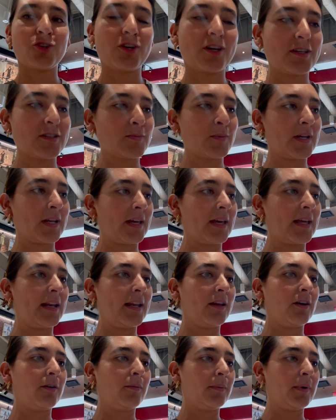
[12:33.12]
you guys what I get
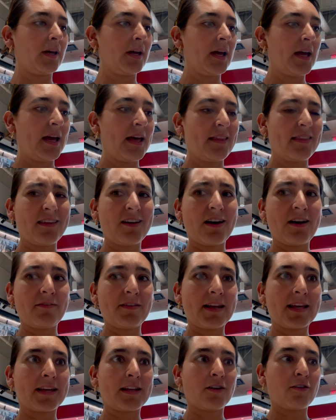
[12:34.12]
later, but they're
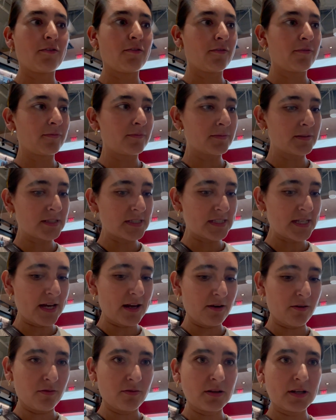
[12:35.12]
having like a sale.